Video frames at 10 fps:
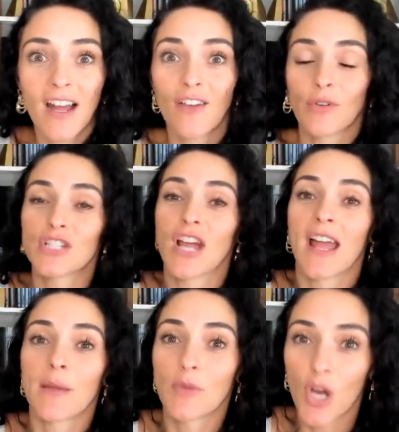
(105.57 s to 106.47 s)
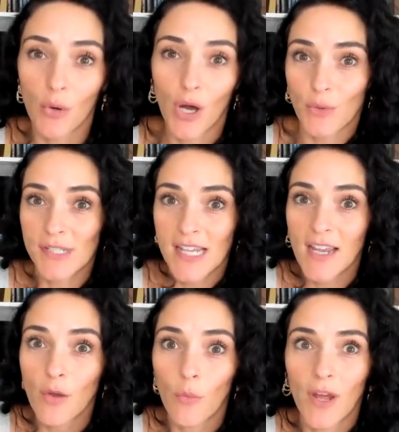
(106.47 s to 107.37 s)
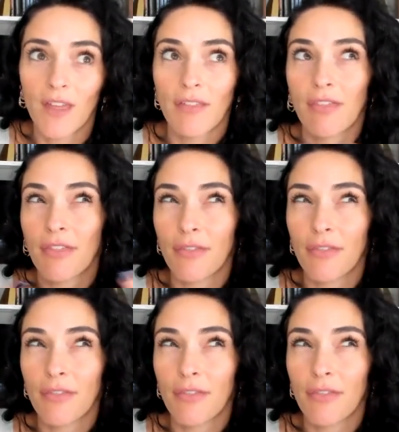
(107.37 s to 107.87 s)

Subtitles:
of which I am co-hosting with